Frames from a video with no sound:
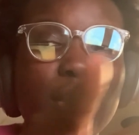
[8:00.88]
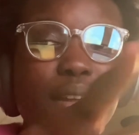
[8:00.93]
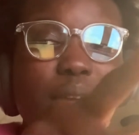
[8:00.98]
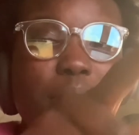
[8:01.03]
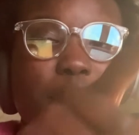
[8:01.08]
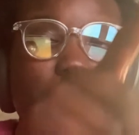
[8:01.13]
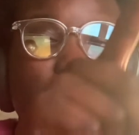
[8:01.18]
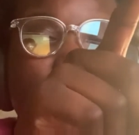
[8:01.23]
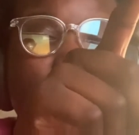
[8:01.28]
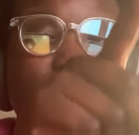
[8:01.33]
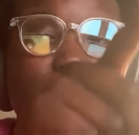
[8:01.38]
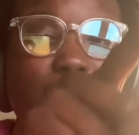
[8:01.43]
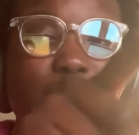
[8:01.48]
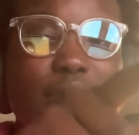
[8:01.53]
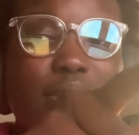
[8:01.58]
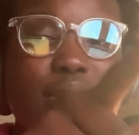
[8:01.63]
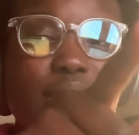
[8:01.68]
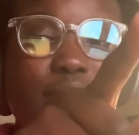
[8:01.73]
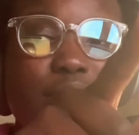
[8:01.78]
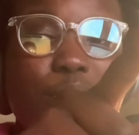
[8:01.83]
But
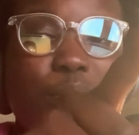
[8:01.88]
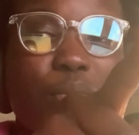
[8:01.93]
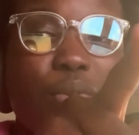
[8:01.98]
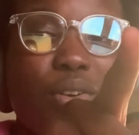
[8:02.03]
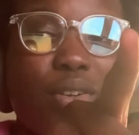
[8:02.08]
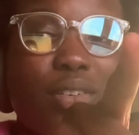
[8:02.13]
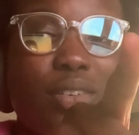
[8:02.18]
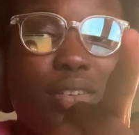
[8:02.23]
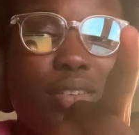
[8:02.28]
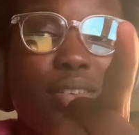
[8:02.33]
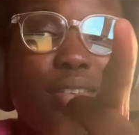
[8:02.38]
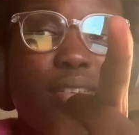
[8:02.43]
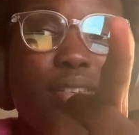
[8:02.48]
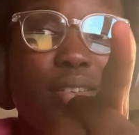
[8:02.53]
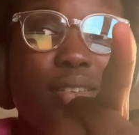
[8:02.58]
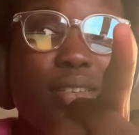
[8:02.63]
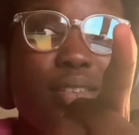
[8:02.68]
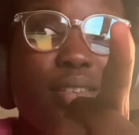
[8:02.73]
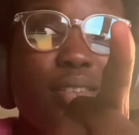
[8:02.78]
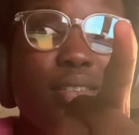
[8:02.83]
this is one.
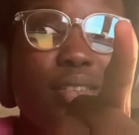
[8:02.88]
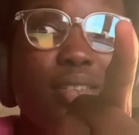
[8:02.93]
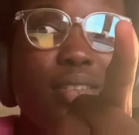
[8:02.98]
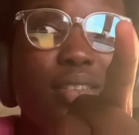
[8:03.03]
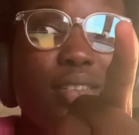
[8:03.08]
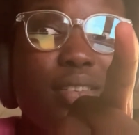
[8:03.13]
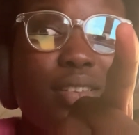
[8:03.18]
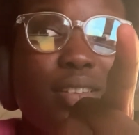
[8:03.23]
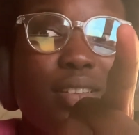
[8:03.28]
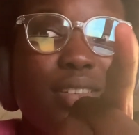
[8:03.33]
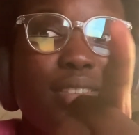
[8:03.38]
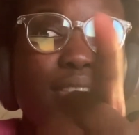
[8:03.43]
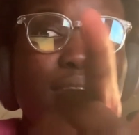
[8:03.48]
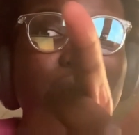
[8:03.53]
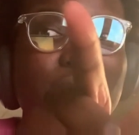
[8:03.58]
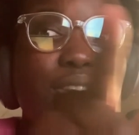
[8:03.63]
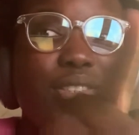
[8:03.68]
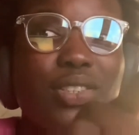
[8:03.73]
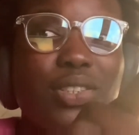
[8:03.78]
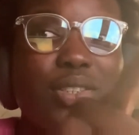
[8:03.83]

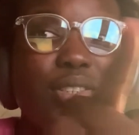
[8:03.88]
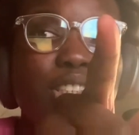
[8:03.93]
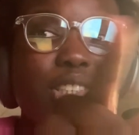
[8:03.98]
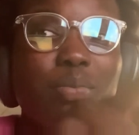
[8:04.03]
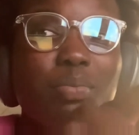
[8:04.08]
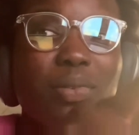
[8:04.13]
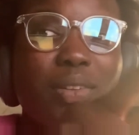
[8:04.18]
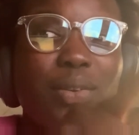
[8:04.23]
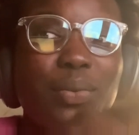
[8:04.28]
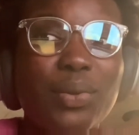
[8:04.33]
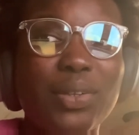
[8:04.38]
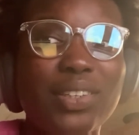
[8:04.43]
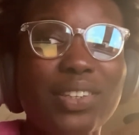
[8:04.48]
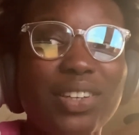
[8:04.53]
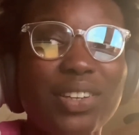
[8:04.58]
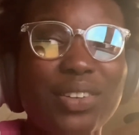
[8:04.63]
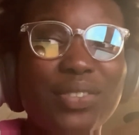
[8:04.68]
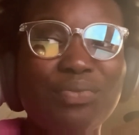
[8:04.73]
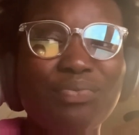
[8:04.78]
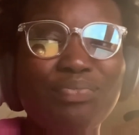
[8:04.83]
Just two split
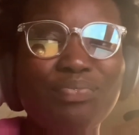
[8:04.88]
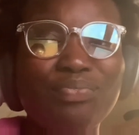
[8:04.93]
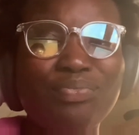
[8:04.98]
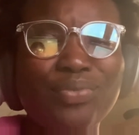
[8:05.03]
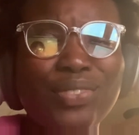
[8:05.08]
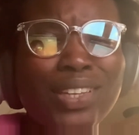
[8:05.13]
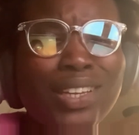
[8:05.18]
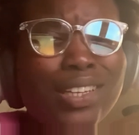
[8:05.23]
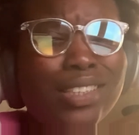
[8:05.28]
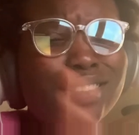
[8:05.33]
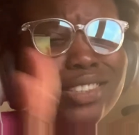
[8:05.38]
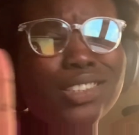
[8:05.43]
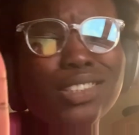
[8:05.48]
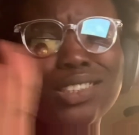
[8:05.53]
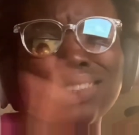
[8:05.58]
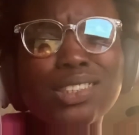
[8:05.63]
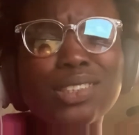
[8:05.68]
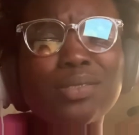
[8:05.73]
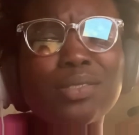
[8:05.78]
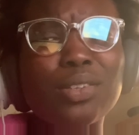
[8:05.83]
window. Just
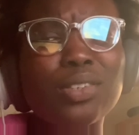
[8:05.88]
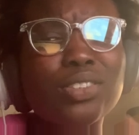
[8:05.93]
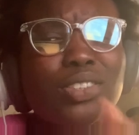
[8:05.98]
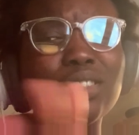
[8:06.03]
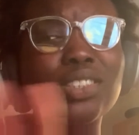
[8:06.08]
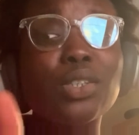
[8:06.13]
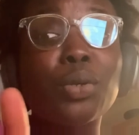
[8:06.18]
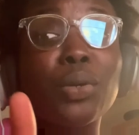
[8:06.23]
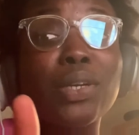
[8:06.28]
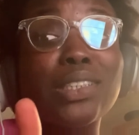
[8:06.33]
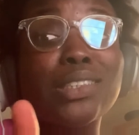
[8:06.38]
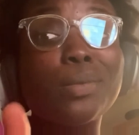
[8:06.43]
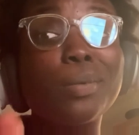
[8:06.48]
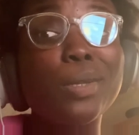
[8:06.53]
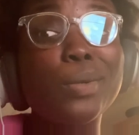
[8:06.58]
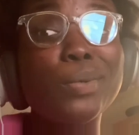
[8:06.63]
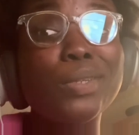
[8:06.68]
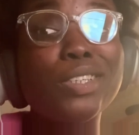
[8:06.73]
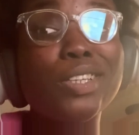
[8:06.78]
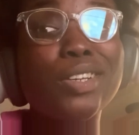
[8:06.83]
this, just a quick
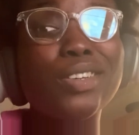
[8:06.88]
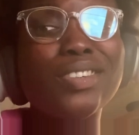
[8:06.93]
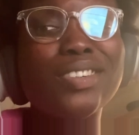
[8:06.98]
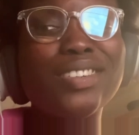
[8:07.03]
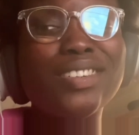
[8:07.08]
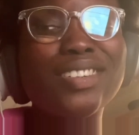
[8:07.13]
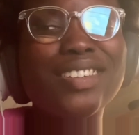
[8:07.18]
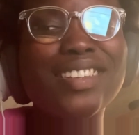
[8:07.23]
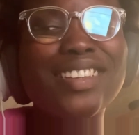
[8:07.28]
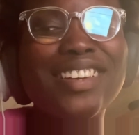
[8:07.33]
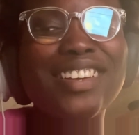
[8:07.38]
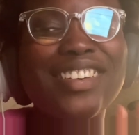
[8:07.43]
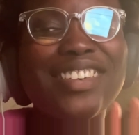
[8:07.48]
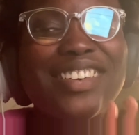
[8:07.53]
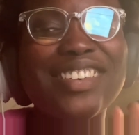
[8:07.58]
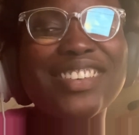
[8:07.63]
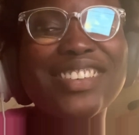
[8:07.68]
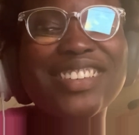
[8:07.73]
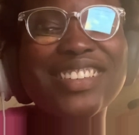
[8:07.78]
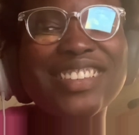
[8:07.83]
split window. You know
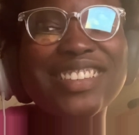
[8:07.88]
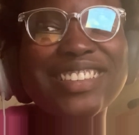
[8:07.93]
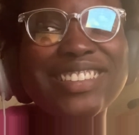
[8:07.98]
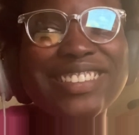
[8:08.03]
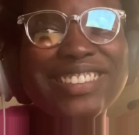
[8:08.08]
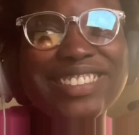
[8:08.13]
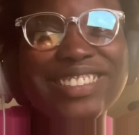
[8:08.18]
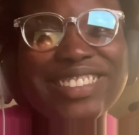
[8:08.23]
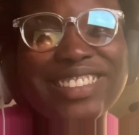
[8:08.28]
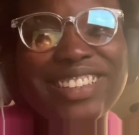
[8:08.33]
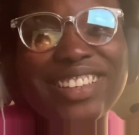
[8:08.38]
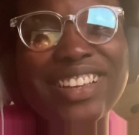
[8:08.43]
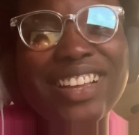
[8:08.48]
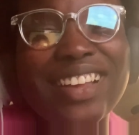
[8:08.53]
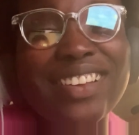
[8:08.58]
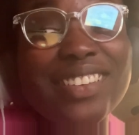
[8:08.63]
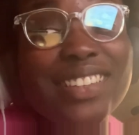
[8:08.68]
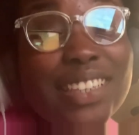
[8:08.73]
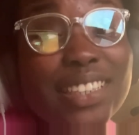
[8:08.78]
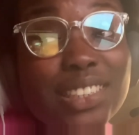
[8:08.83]
how it is. You know
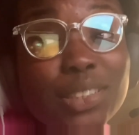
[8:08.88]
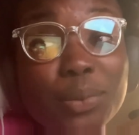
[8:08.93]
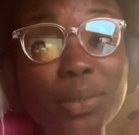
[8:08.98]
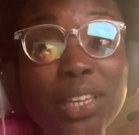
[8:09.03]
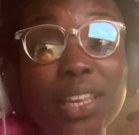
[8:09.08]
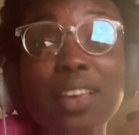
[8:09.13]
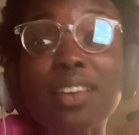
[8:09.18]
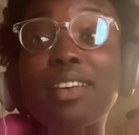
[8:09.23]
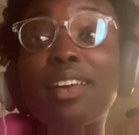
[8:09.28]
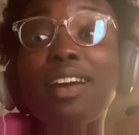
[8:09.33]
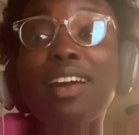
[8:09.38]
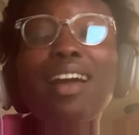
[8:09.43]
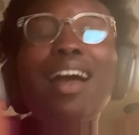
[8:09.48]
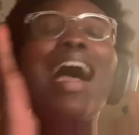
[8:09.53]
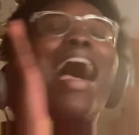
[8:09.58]
how it is when you hear that.